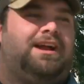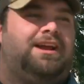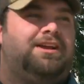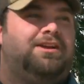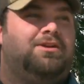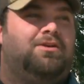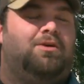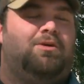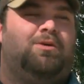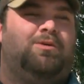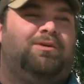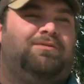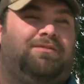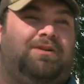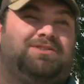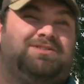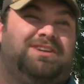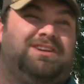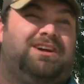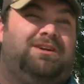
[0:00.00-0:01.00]
I didn't know if I
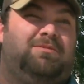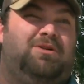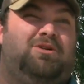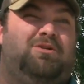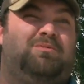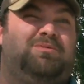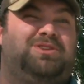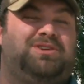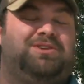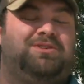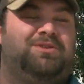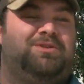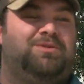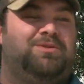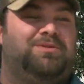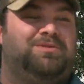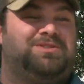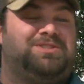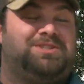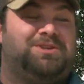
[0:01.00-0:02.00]
was going to come home
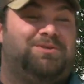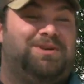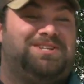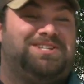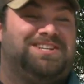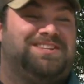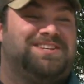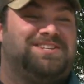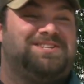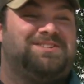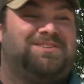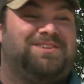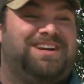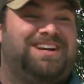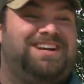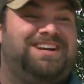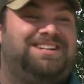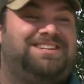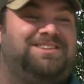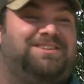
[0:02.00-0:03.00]
to sewage in the
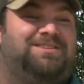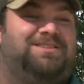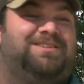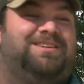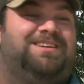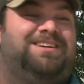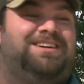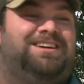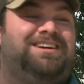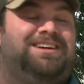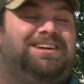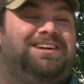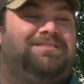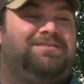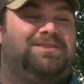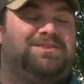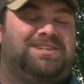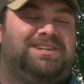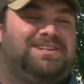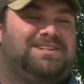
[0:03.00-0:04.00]
street or if it
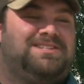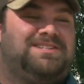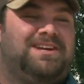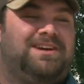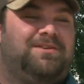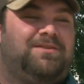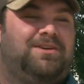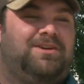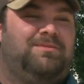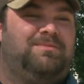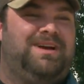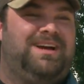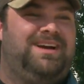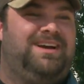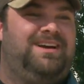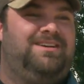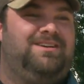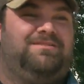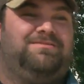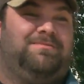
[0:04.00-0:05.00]
was going to stink real
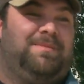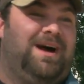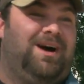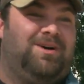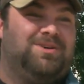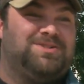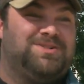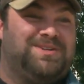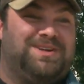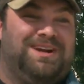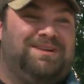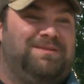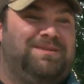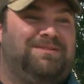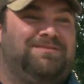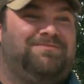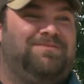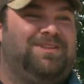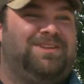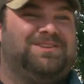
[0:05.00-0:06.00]
bad or if my house is going to
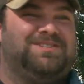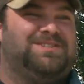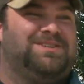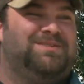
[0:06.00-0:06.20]
be full of